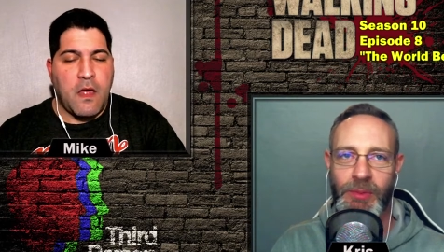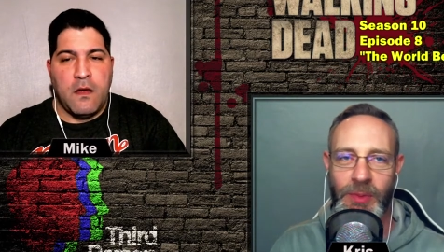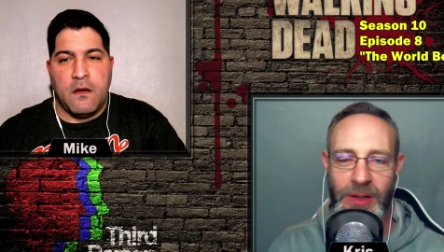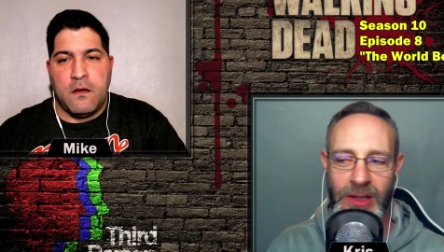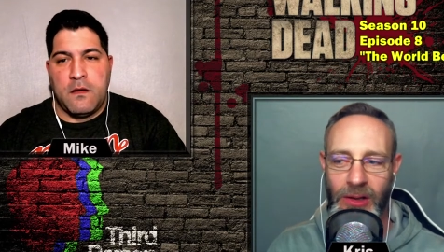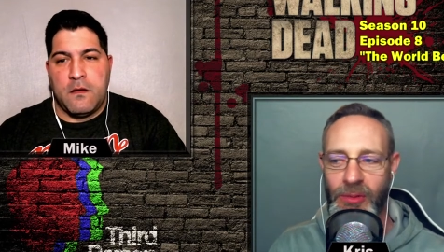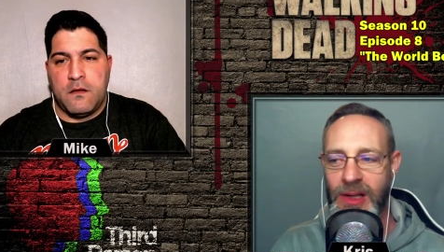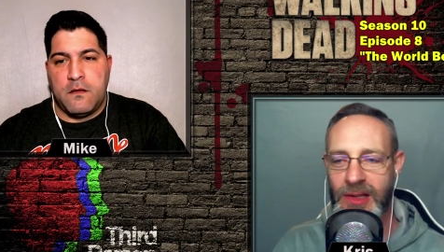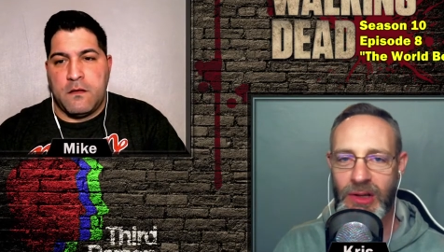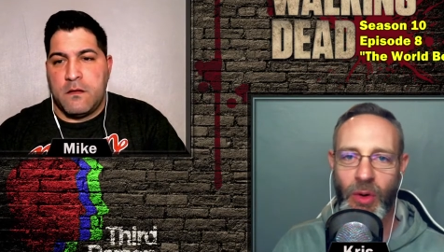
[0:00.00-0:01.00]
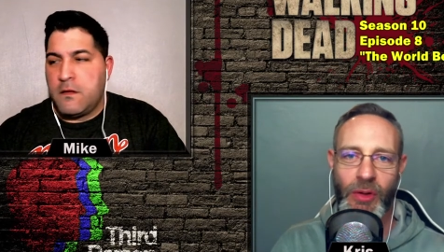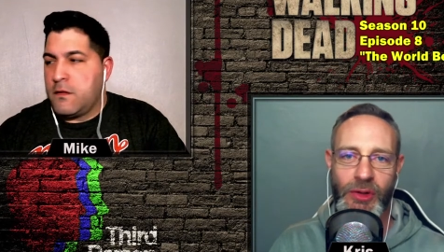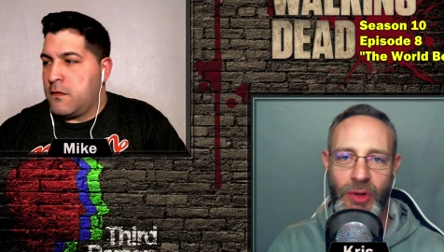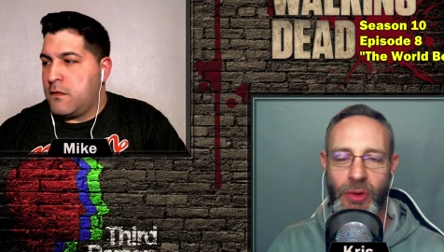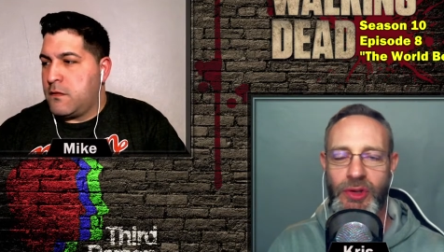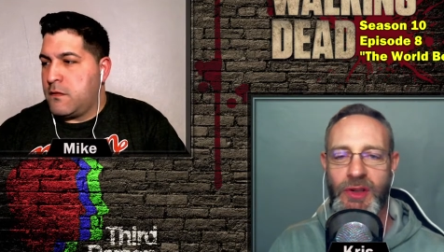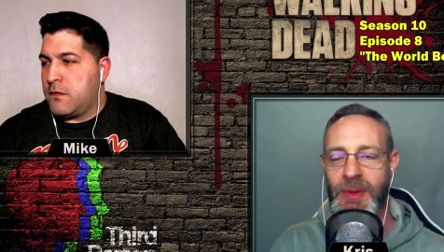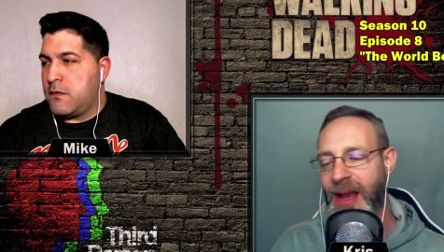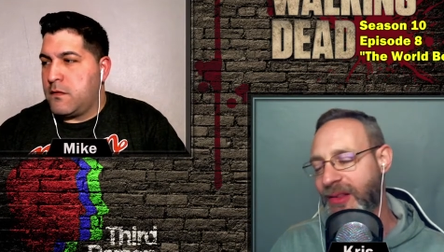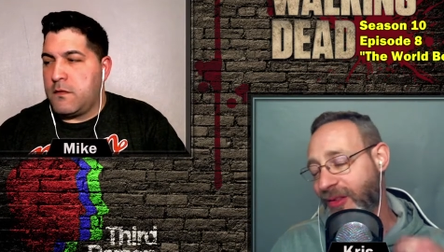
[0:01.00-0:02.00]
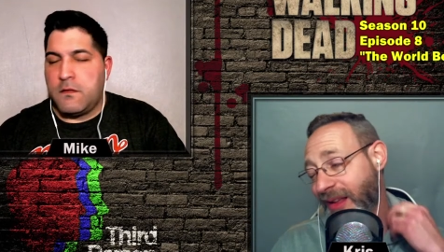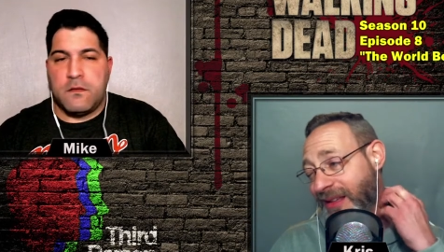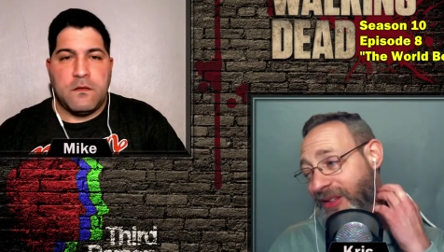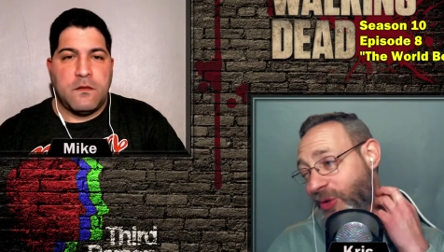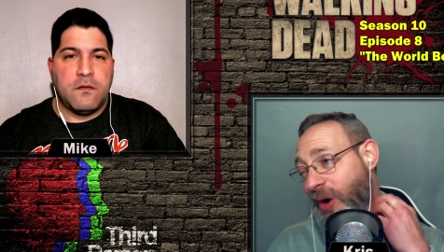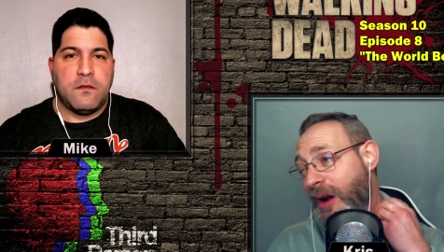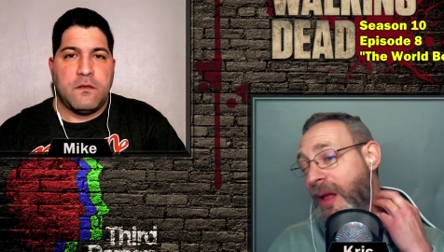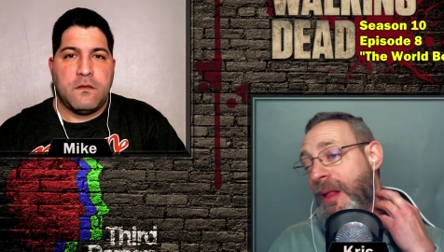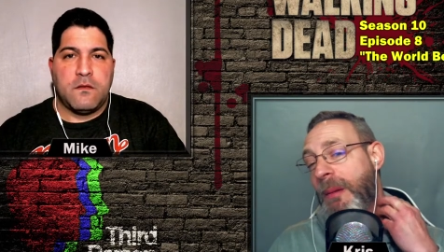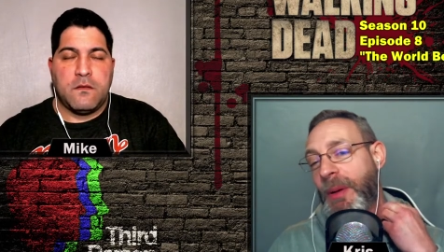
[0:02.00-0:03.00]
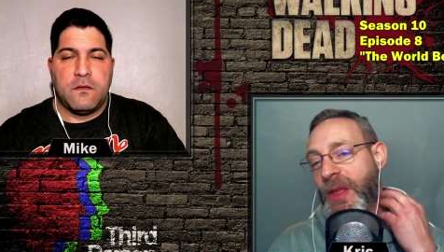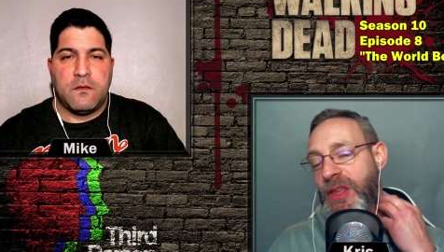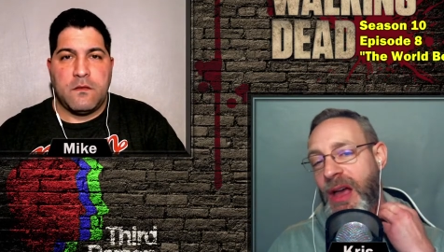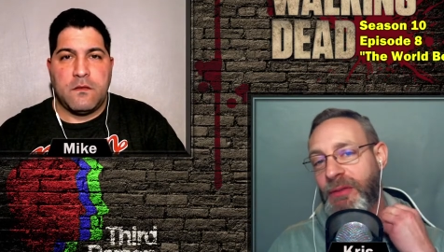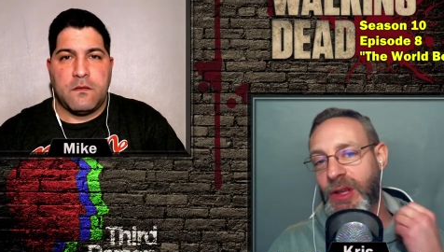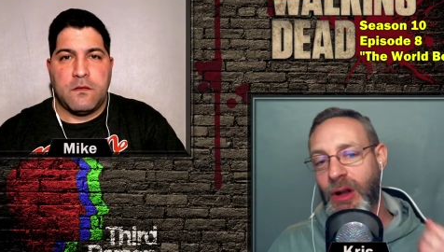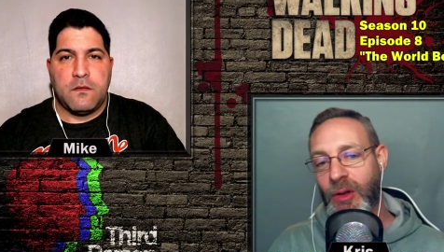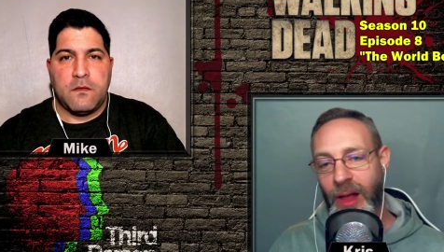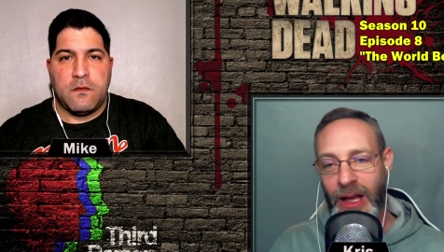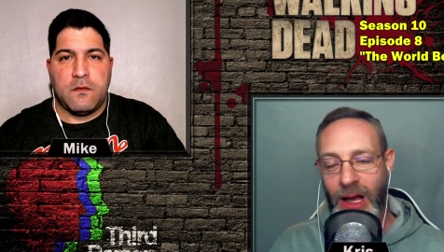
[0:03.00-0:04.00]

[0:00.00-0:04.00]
Speaker 1: particular reason or the or just being assholes like sure but then you have you know like